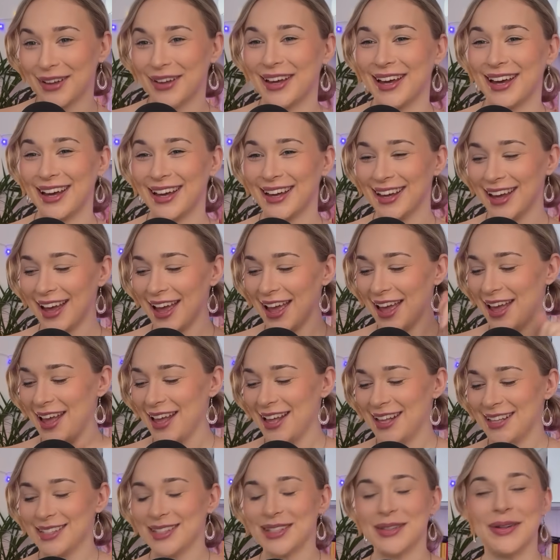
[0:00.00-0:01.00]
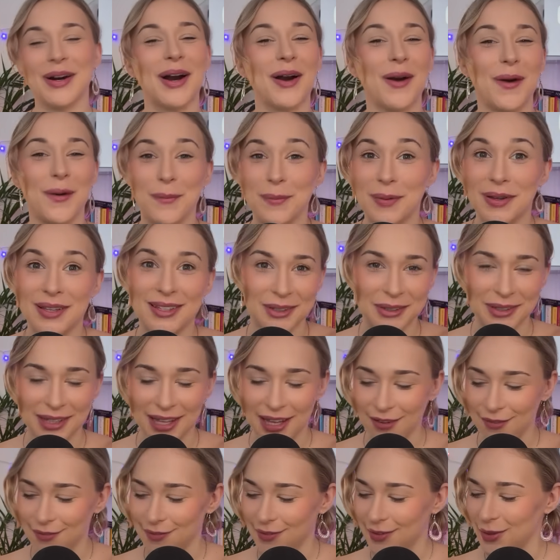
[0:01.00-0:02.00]
okay? So I hope it's
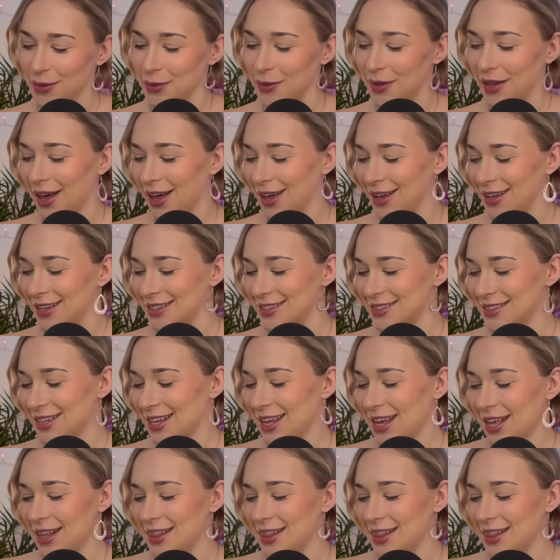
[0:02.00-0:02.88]
okay for you guys.